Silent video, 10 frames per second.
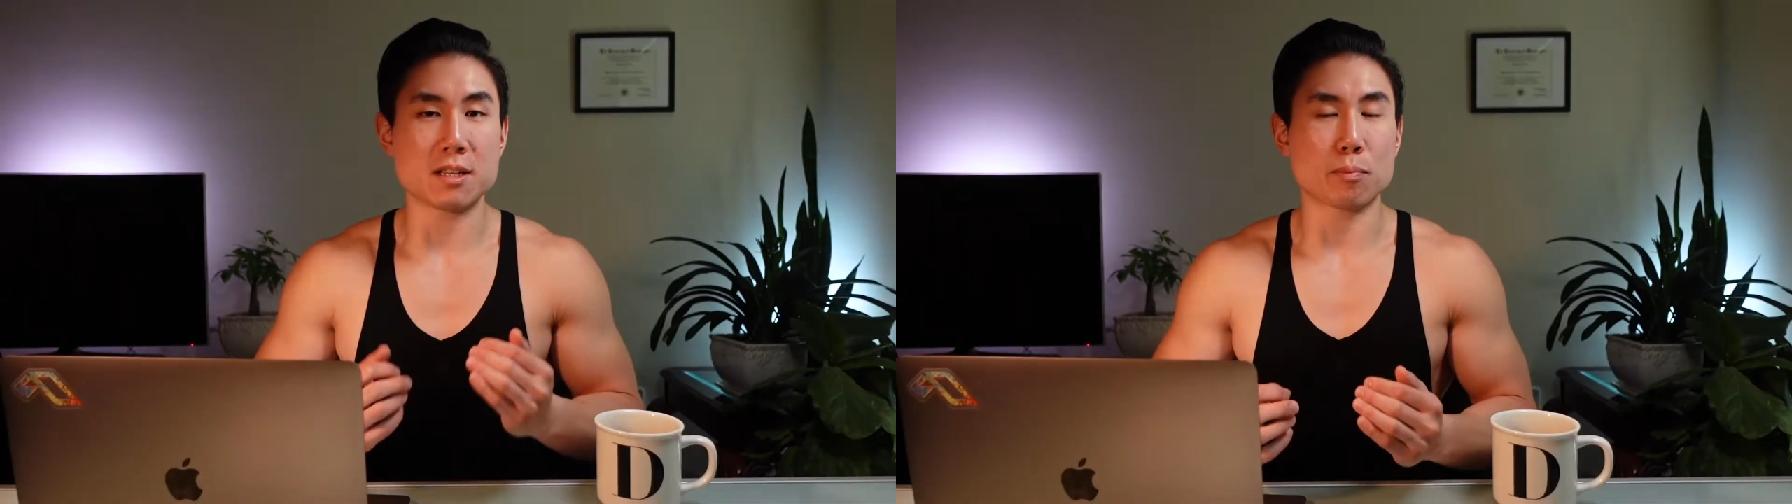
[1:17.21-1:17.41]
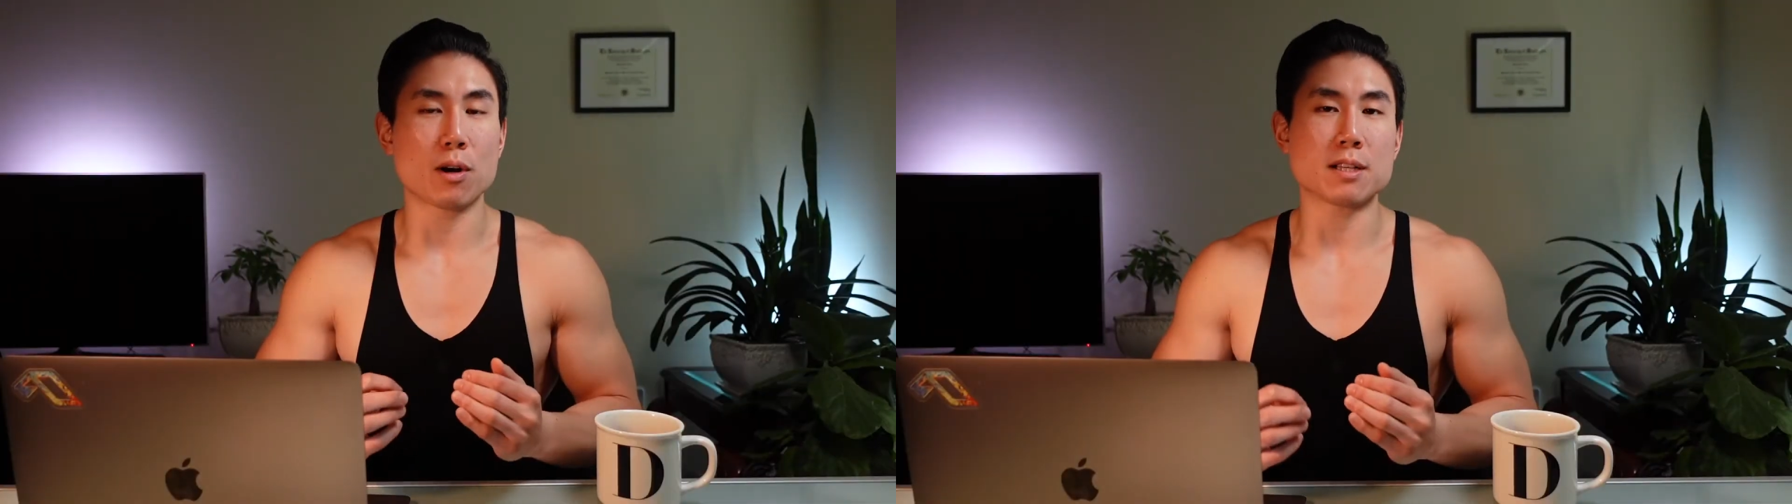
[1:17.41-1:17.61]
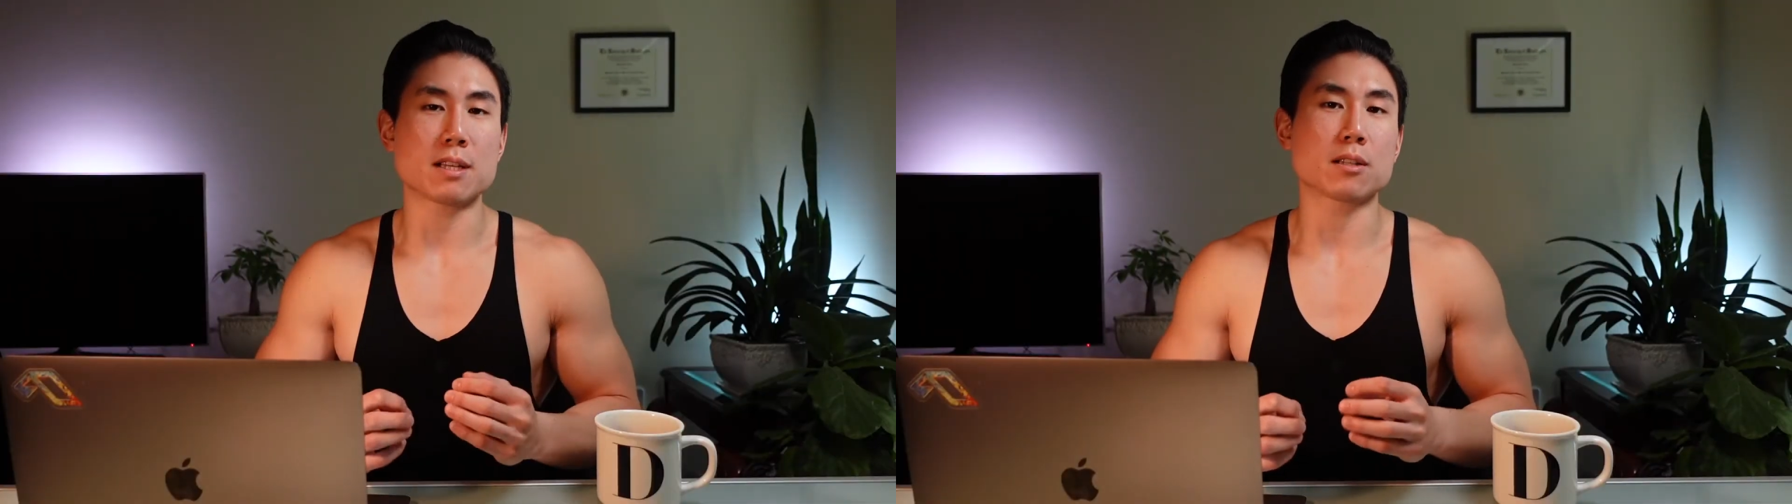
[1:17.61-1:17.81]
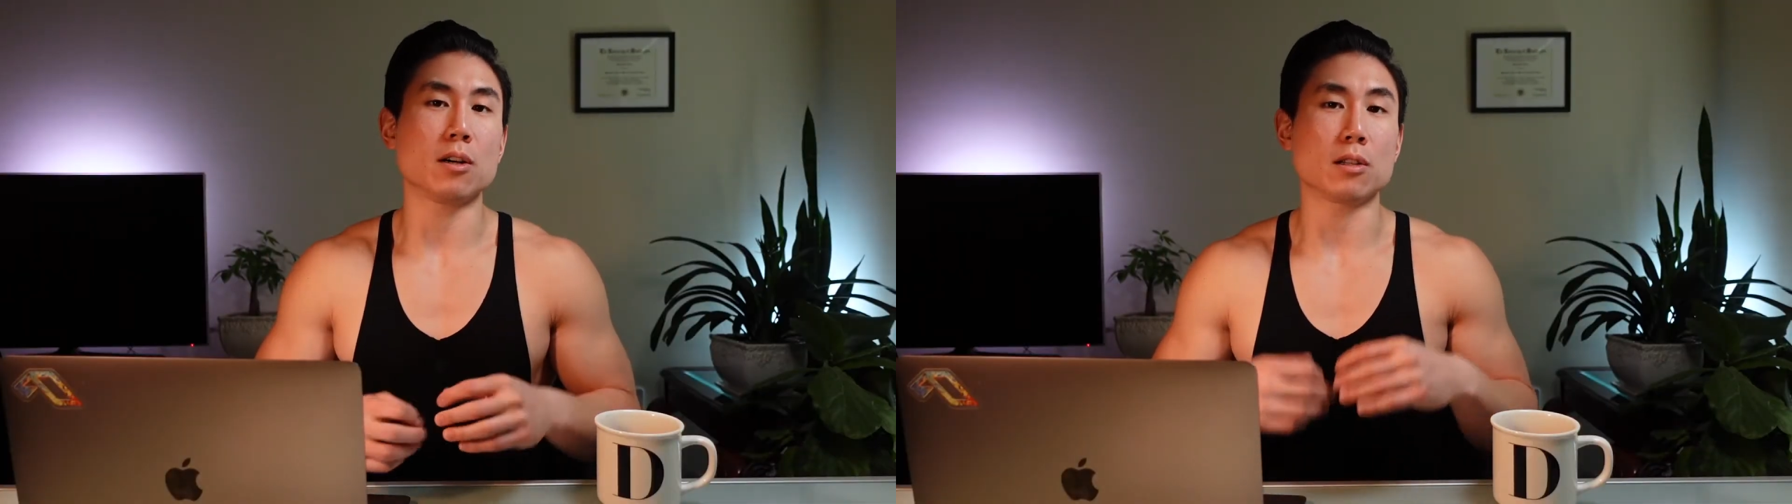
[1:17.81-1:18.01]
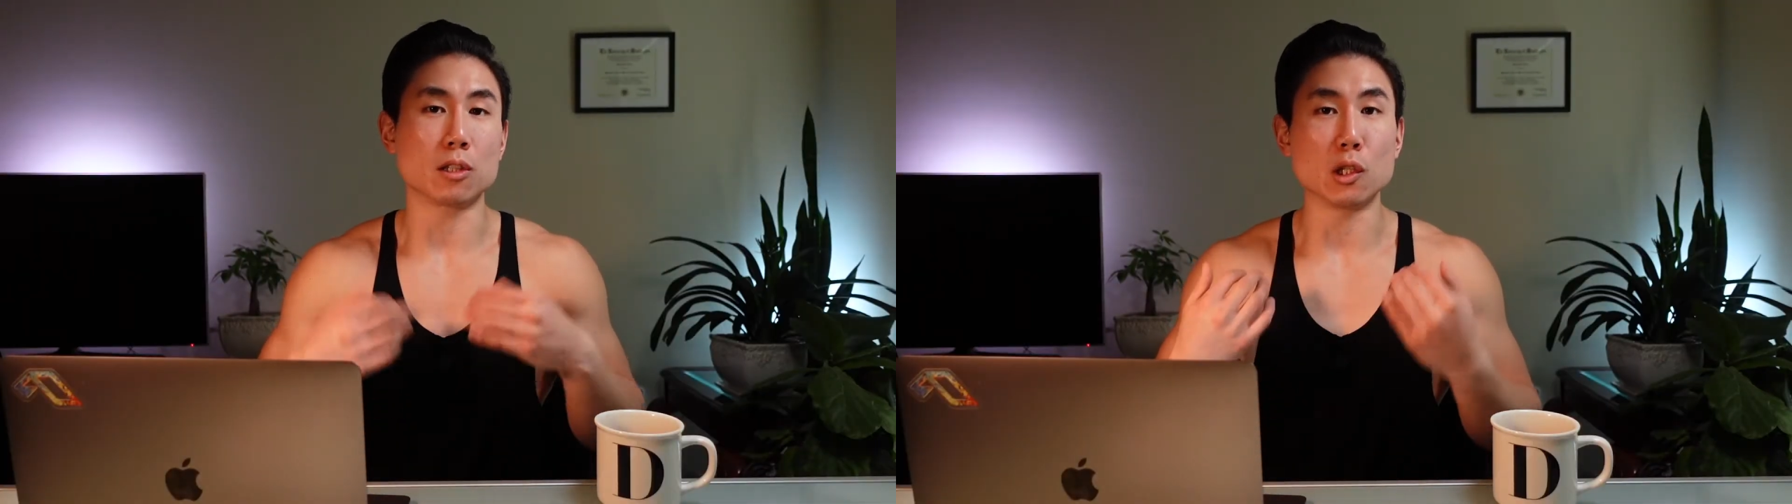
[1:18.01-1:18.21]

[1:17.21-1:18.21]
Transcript: is a process called